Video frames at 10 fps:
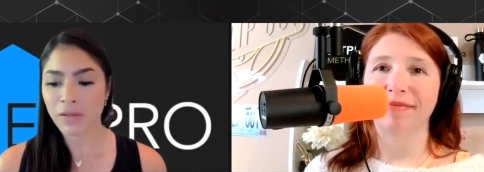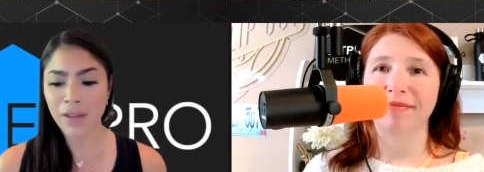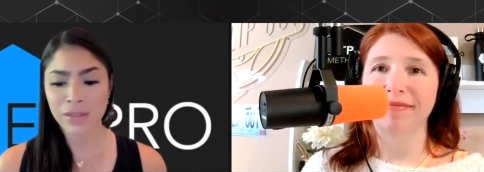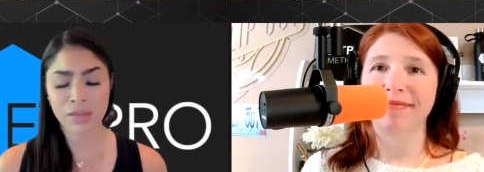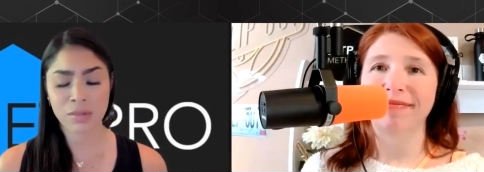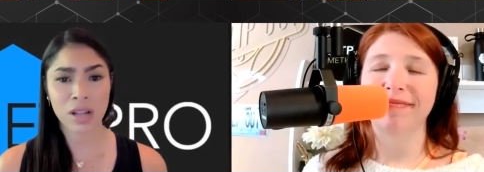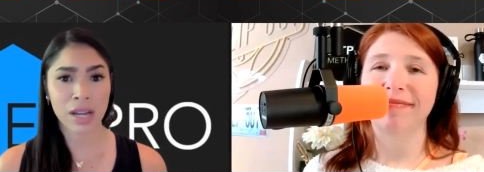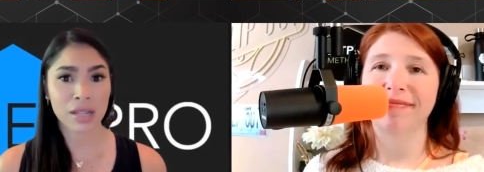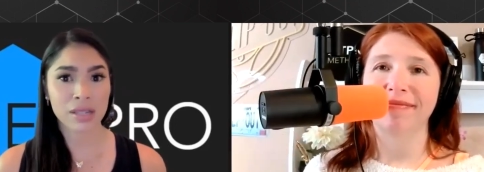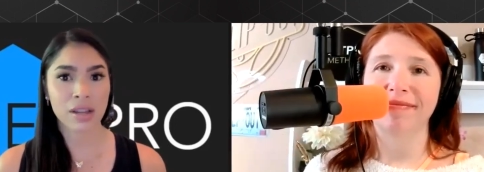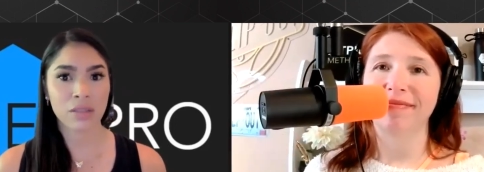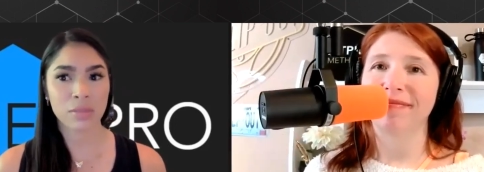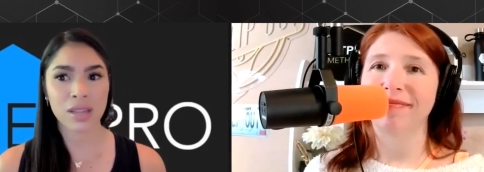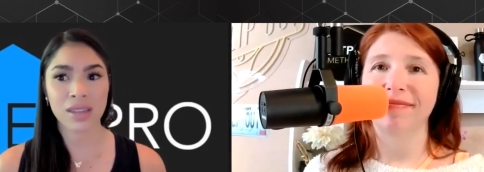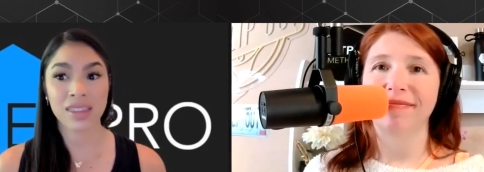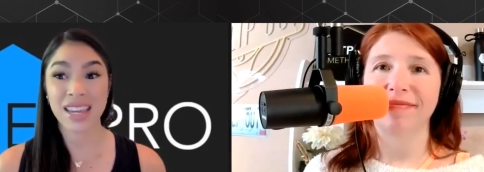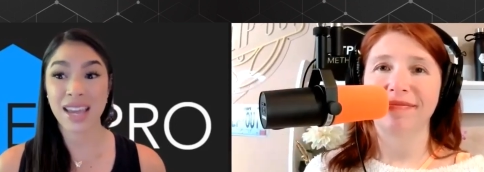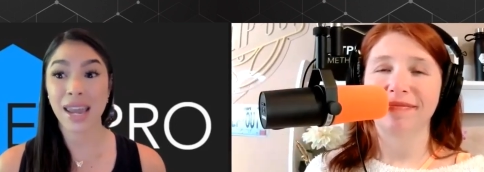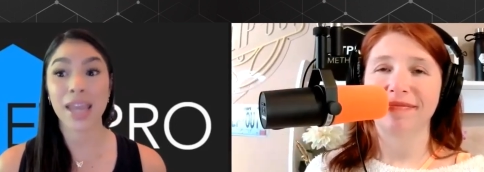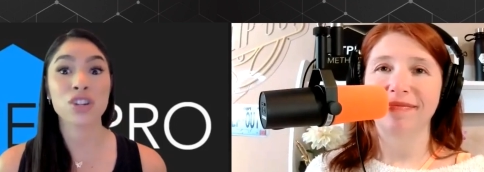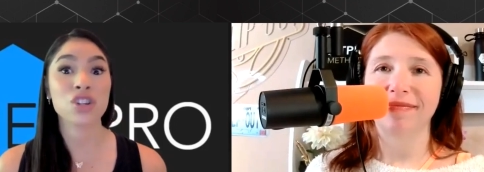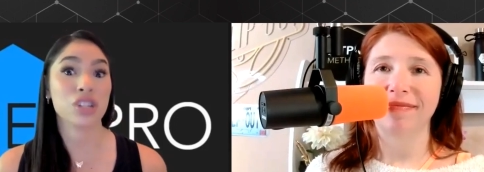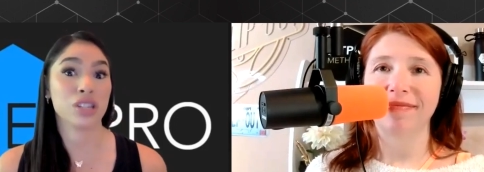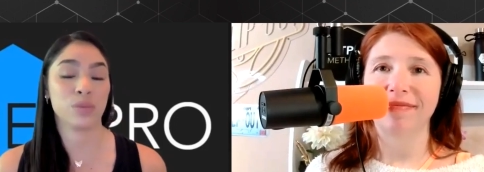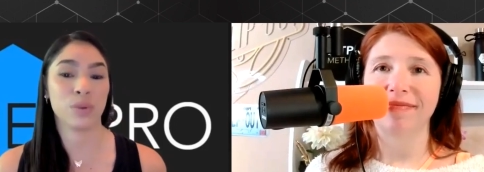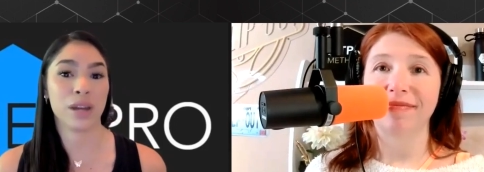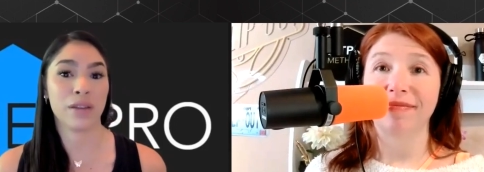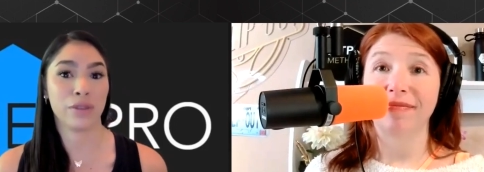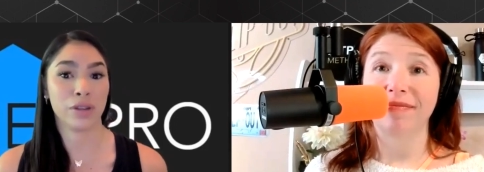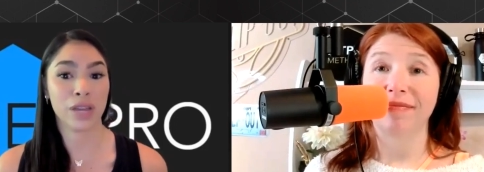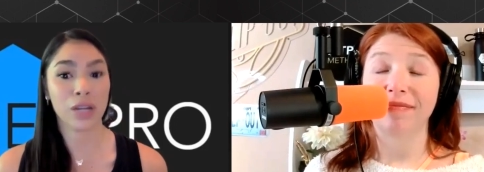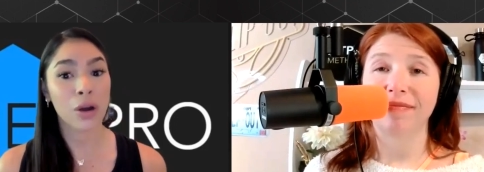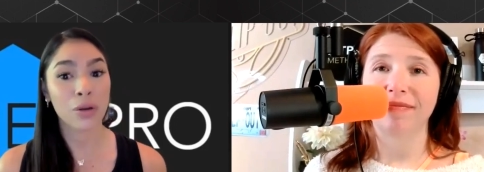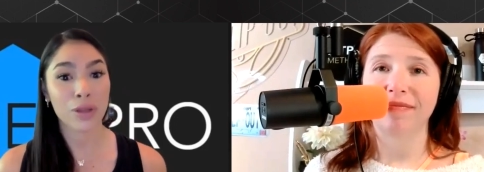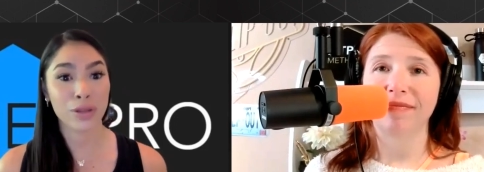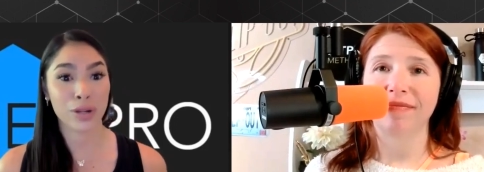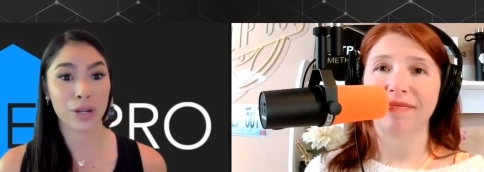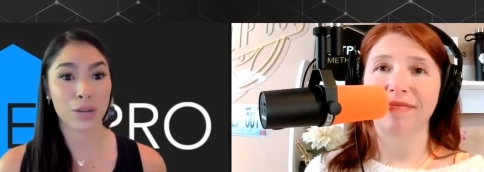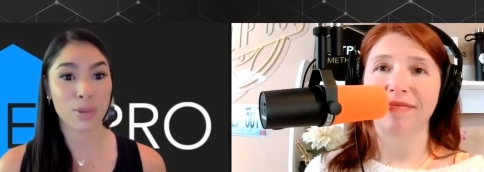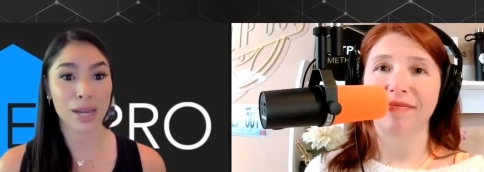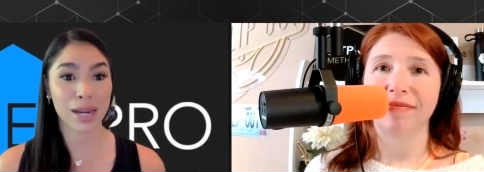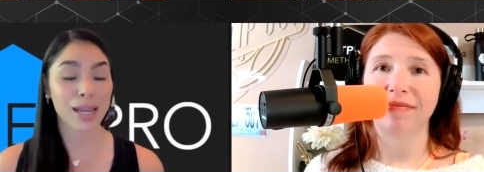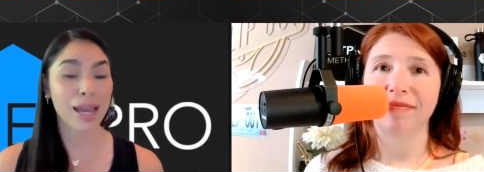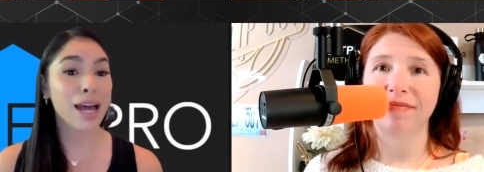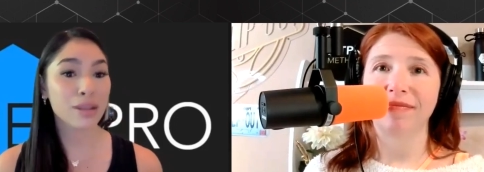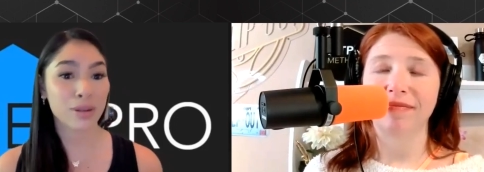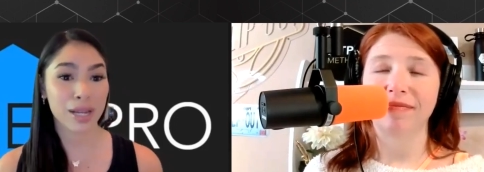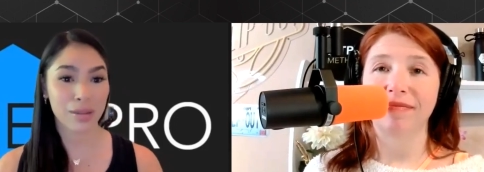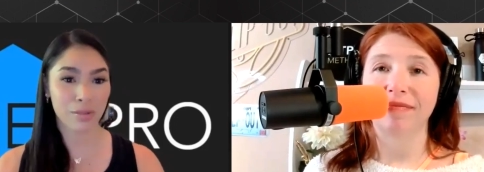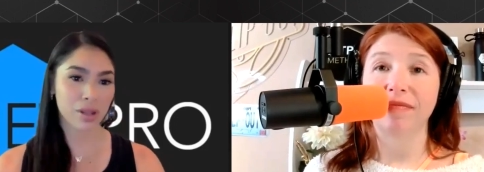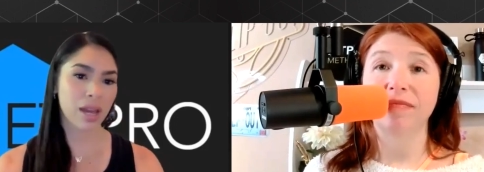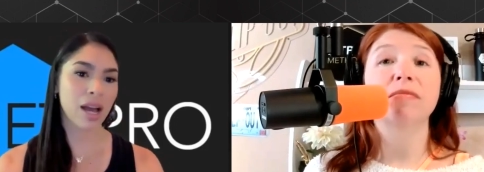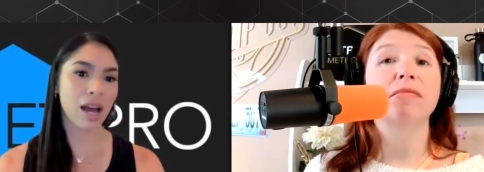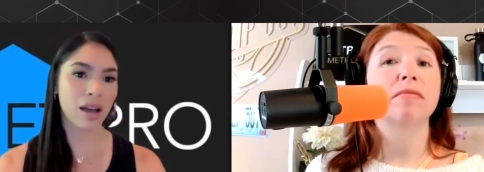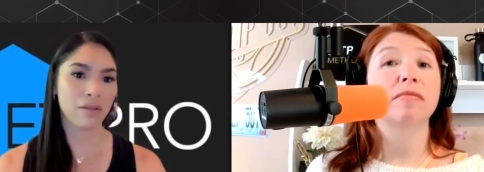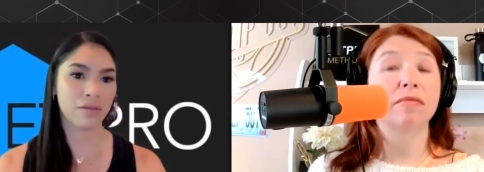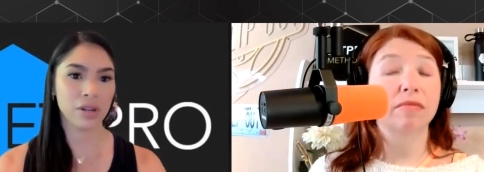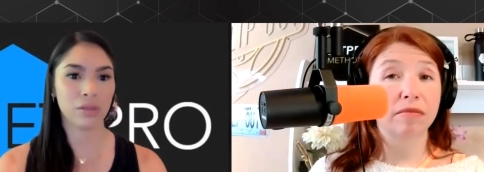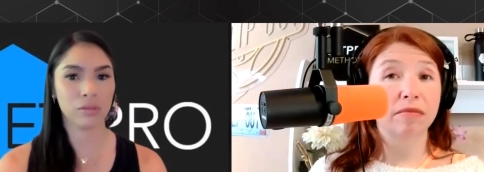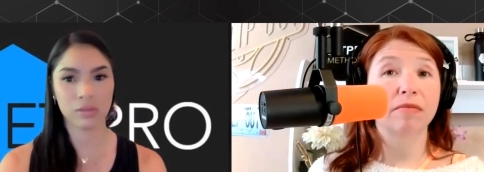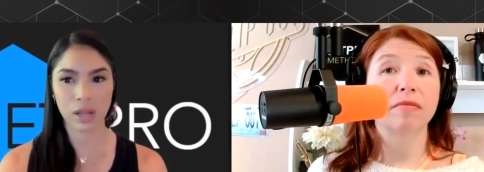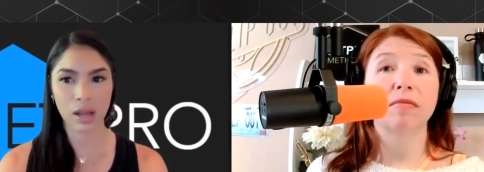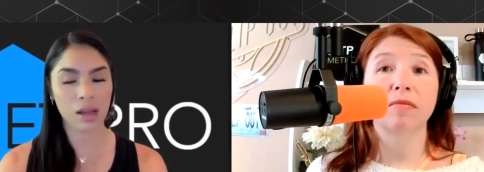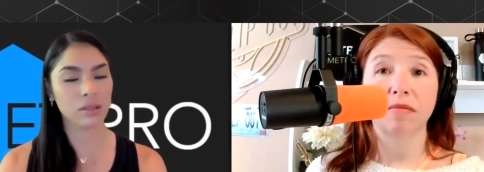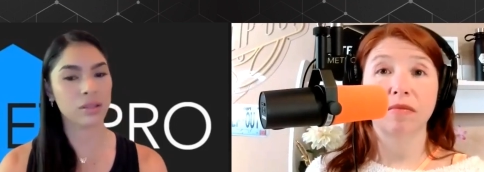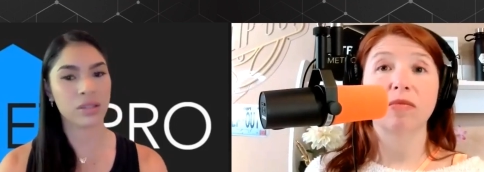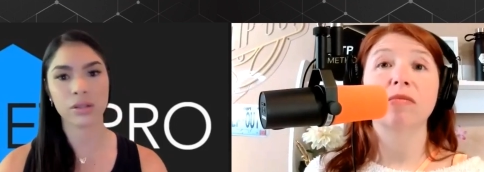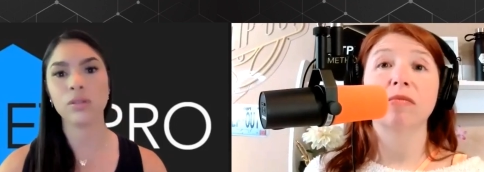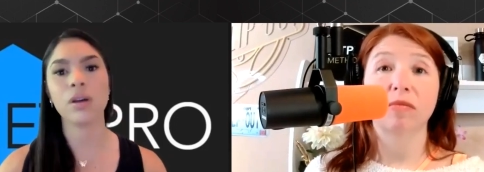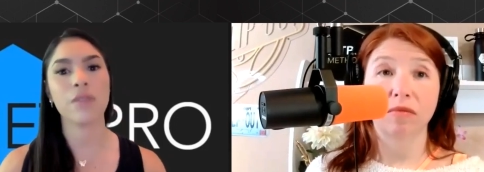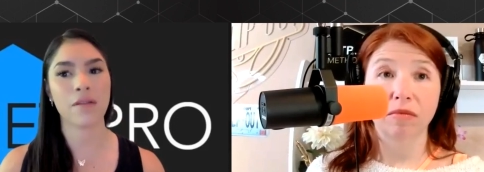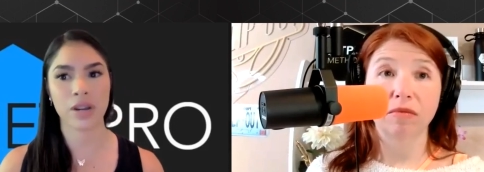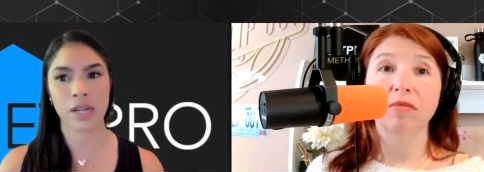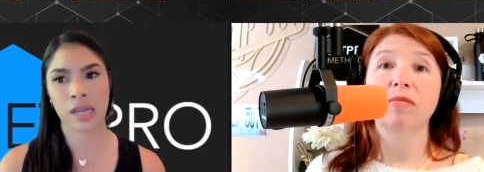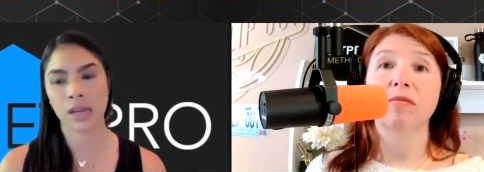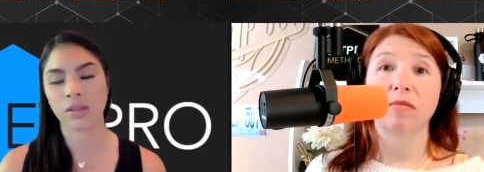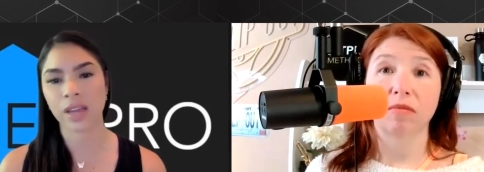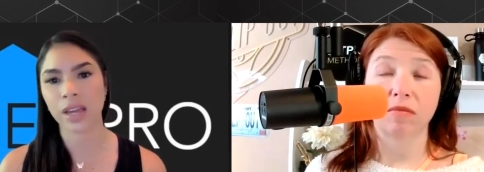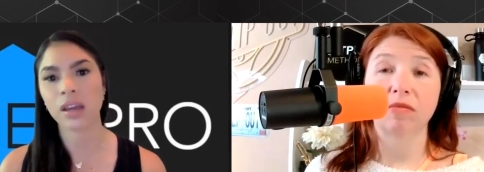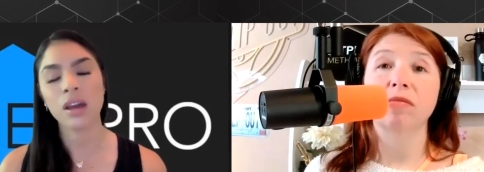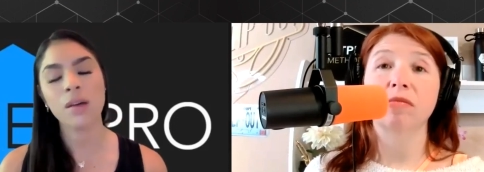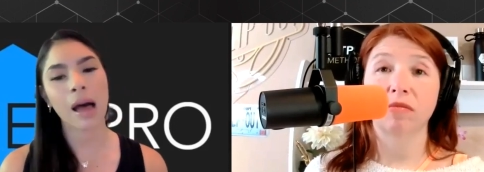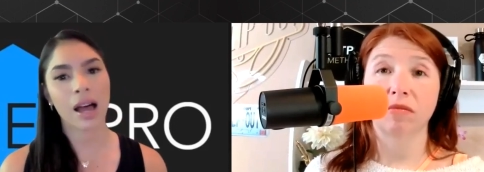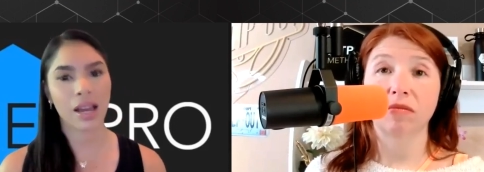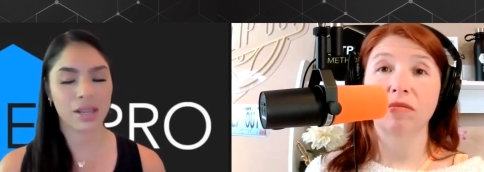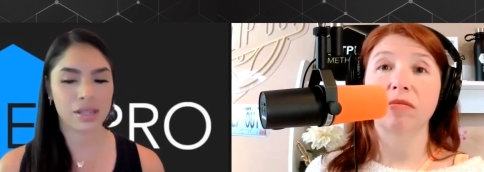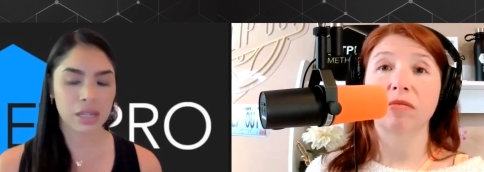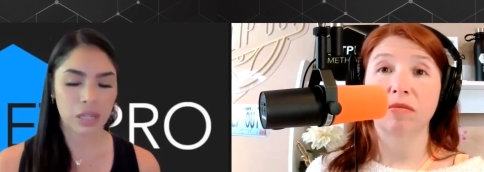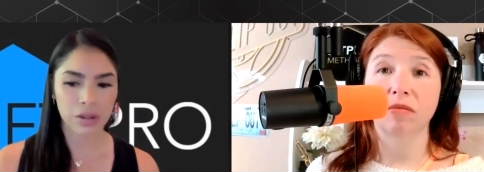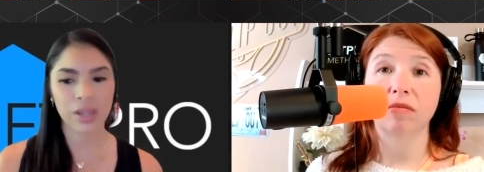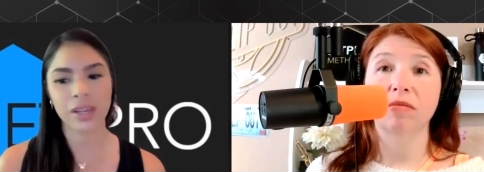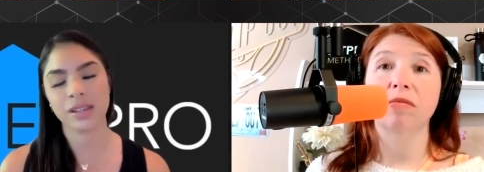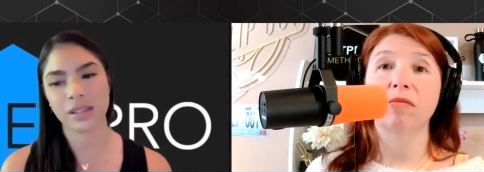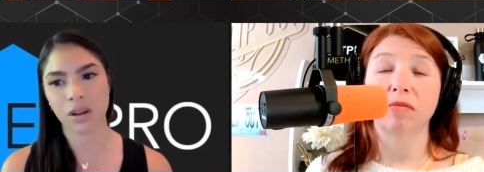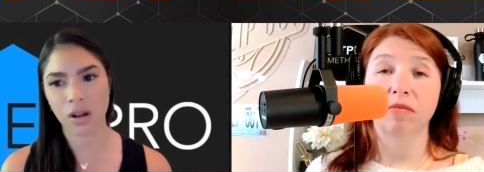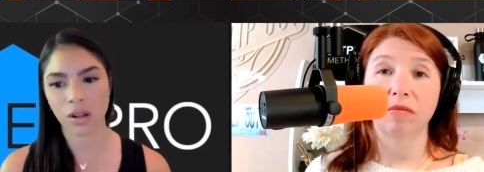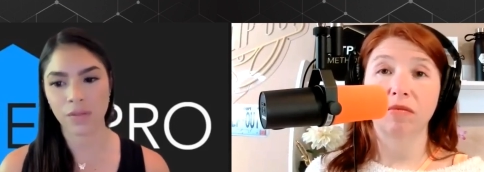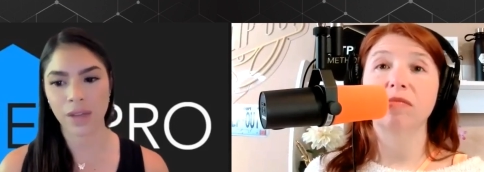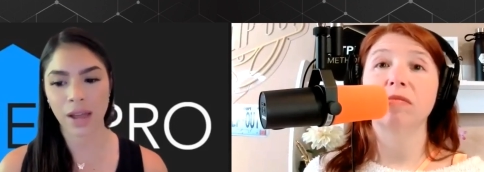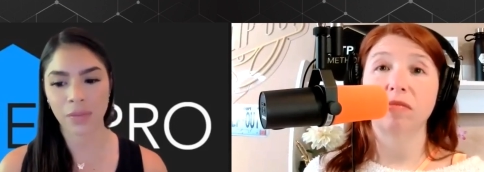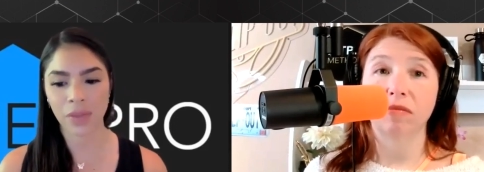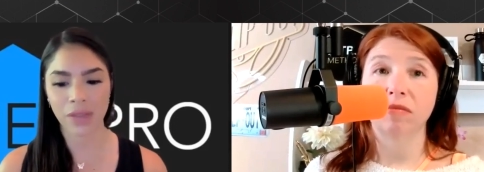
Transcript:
Speaker 1: I've had some clients tell me that they get anxious whenever they know that they're going to be at a gathering where they have you know a slew of everything like pies and cookies and all of that,